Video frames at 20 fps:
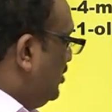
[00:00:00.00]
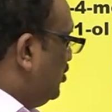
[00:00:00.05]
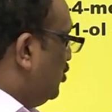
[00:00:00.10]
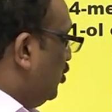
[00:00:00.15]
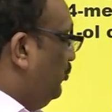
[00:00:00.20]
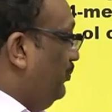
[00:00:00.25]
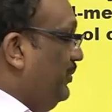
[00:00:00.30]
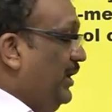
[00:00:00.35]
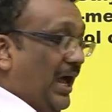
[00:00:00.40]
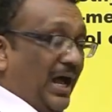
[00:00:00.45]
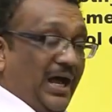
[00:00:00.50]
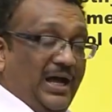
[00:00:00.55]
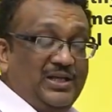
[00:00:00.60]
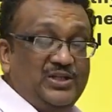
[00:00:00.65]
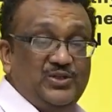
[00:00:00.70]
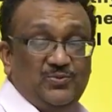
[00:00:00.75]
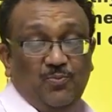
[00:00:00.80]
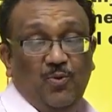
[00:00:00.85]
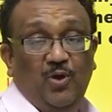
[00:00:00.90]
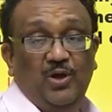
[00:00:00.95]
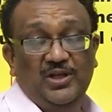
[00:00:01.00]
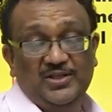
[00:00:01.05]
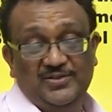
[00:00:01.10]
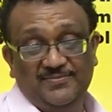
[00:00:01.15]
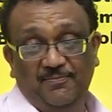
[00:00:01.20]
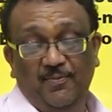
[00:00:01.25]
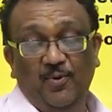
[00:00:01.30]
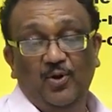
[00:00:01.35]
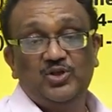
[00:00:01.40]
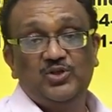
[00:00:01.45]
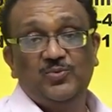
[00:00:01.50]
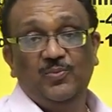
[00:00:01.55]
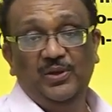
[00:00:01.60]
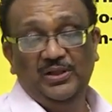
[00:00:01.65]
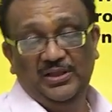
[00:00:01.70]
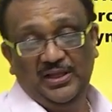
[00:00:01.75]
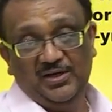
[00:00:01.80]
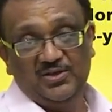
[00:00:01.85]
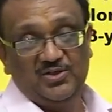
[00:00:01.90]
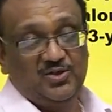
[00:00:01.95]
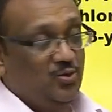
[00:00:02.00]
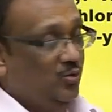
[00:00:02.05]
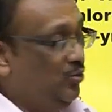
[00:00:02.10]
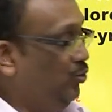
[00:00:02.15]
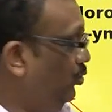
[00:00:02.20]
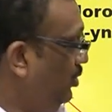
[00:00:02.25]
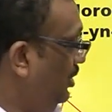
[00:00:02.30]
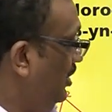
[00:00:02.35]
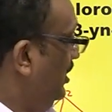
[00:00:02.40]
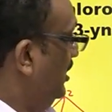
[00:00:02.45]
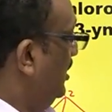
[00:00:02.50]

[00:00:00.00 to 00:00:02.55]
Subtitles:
should be as small as possible. That is the rule.